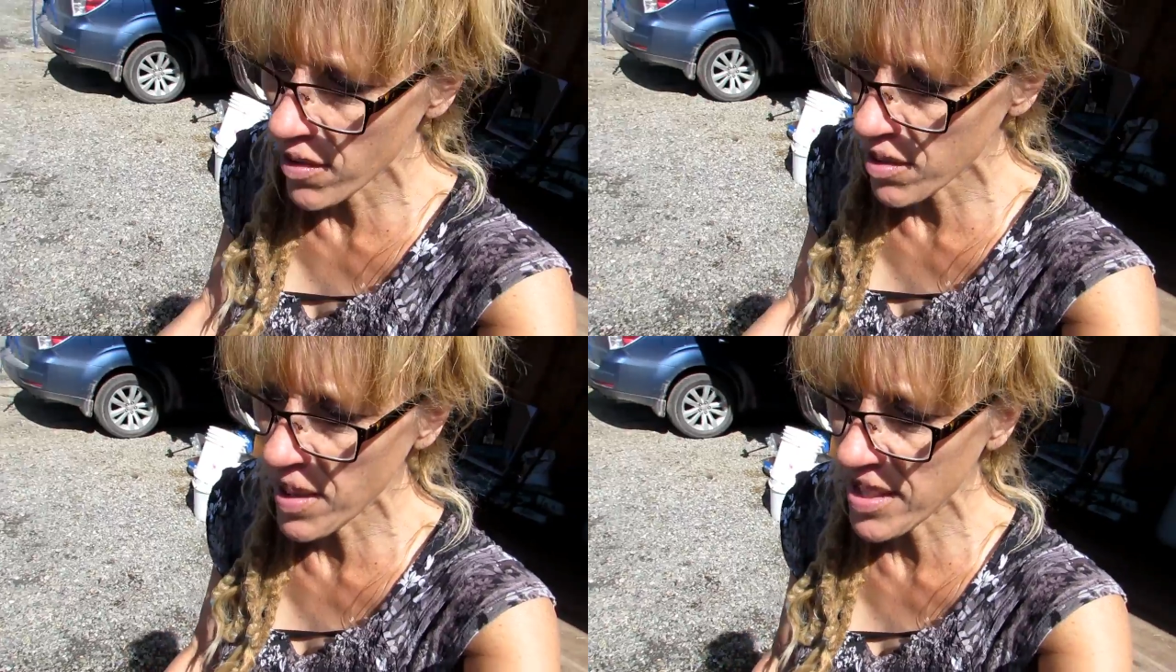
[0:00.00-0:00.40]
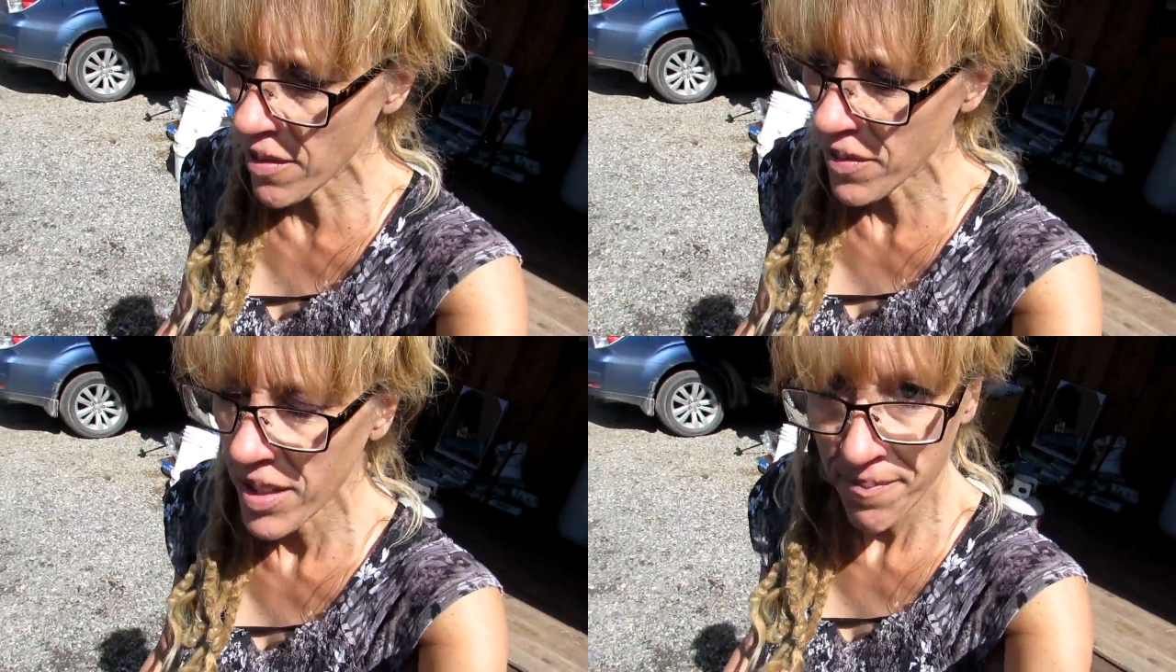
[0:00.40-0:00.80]
of this
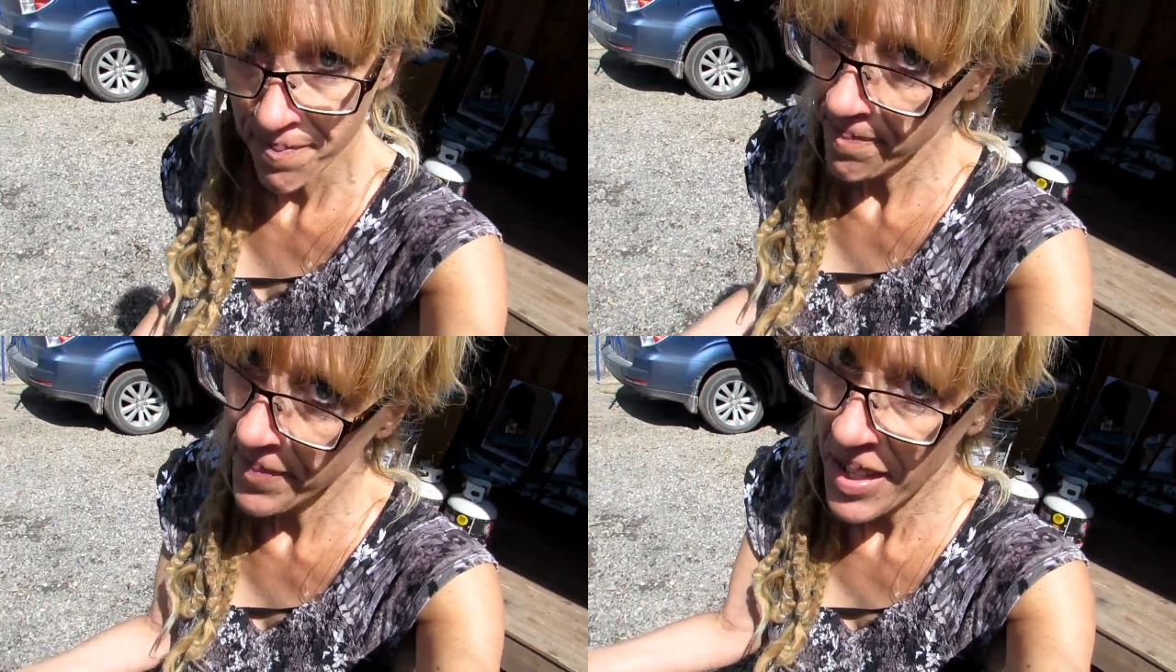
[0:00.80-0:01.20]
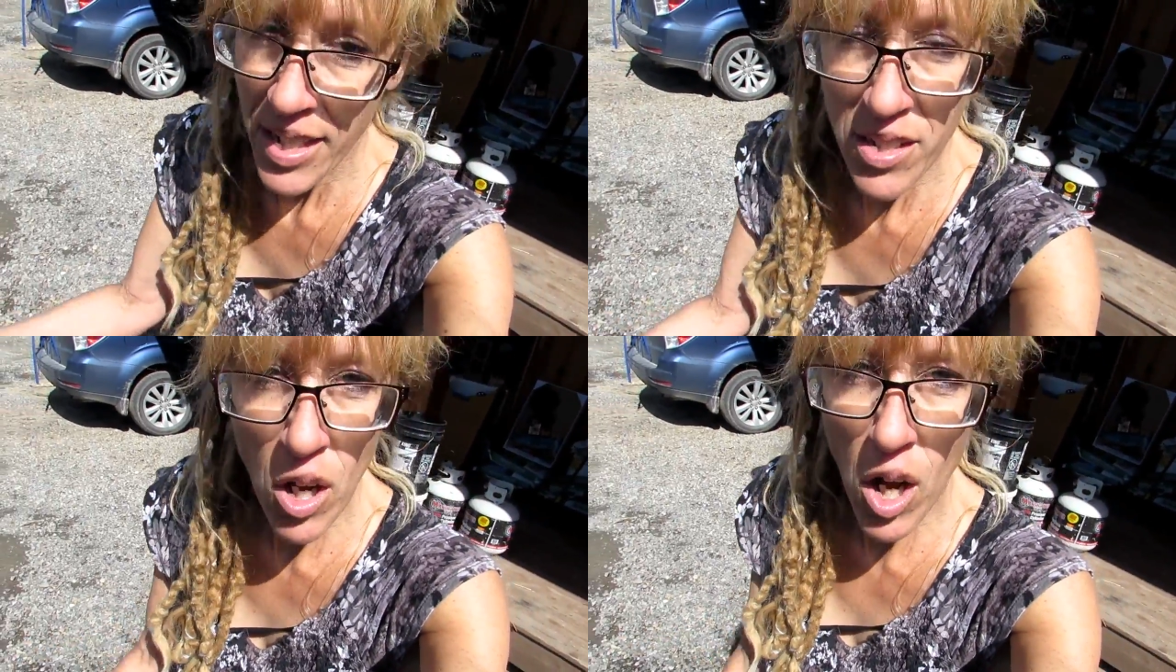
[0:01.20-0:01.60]
myself.
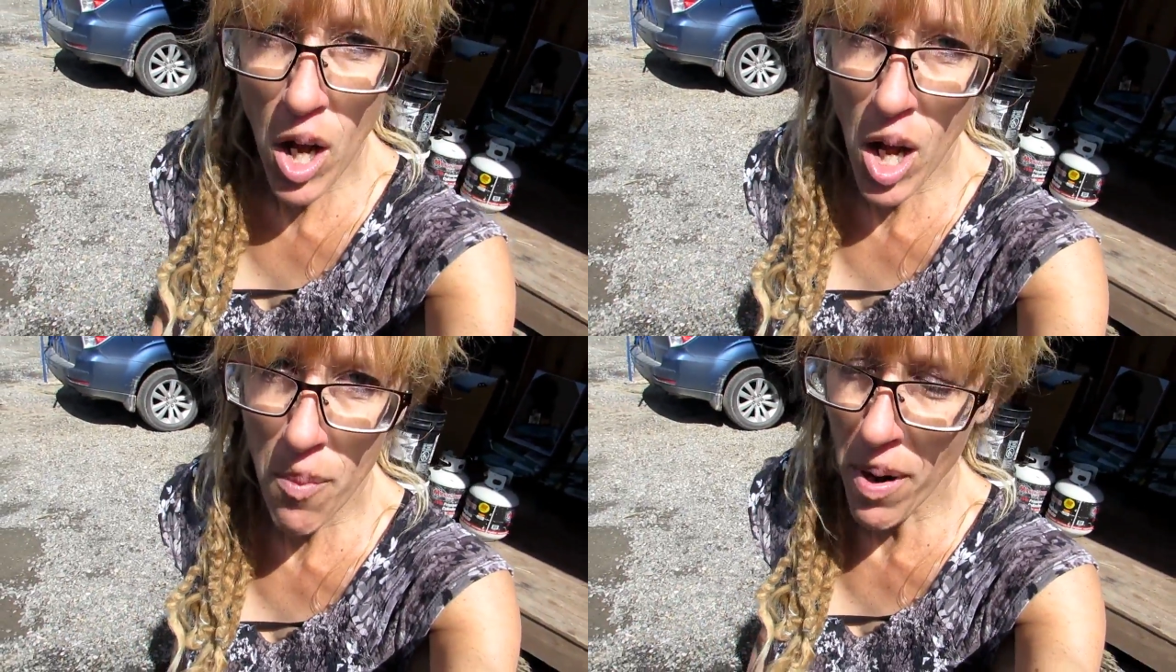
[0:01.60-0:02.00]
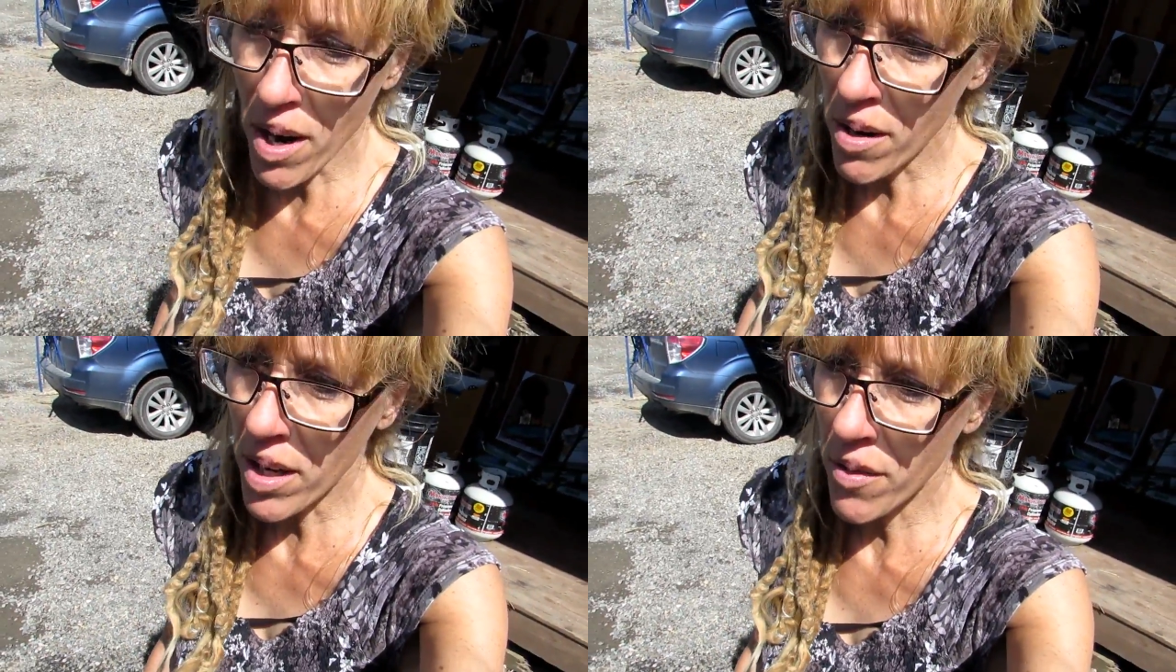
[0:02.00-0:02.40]
It's all
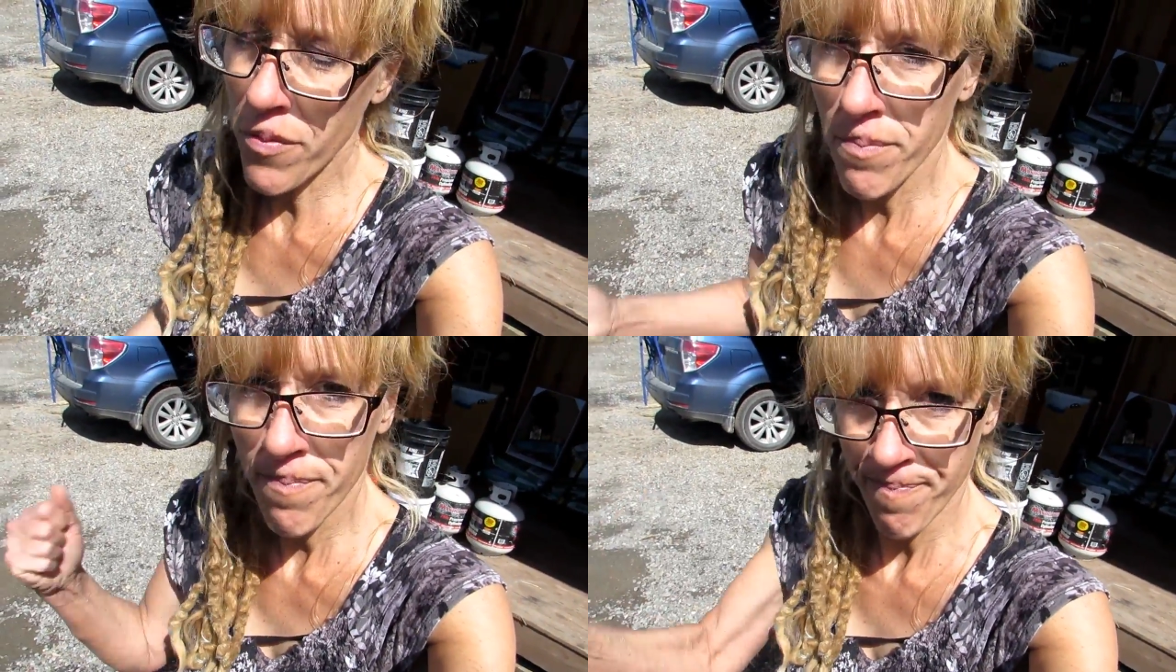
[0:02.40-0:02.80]
part of